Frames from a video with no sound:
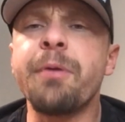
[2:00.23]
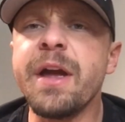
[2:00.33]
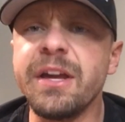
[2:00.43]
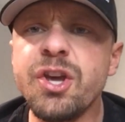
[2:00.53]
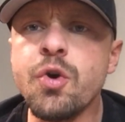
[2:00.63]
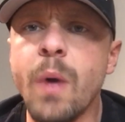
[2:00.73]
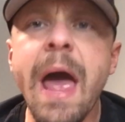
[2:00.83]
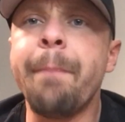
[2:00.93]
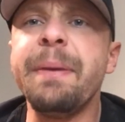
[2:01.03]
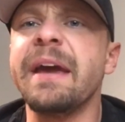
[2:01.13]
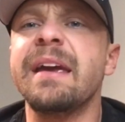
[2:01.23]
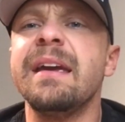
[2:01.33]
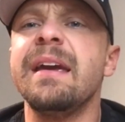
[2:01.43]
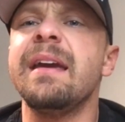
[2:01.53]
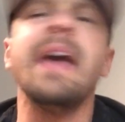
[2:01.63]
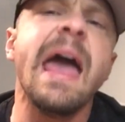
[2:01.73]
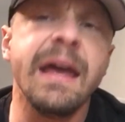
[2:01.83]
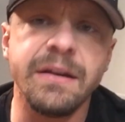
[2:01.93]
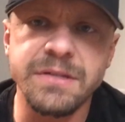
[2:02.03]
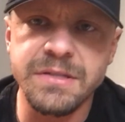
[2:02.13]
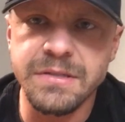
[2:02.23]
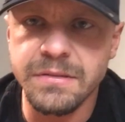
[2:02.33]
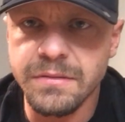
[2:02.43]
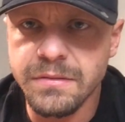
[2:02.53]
bring you Epic Gains